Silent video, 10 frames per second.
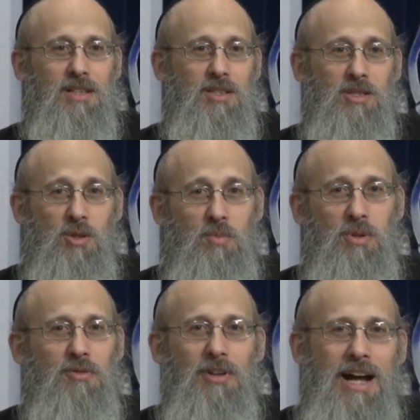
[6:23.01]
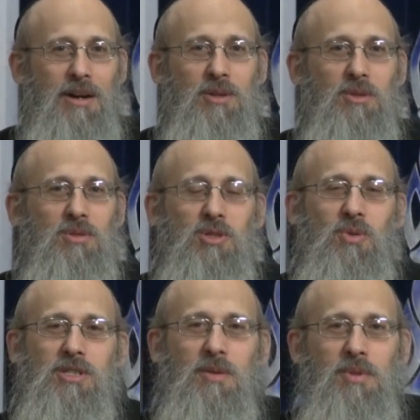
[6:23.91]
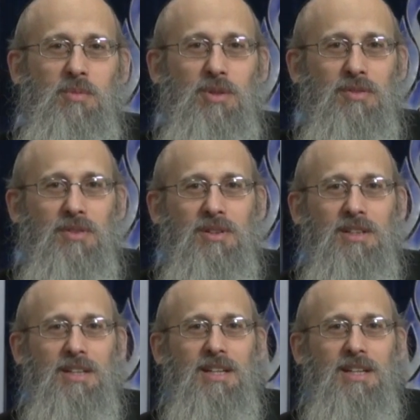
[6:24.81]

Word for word: just so beautiful. How could you destroy something beautiful?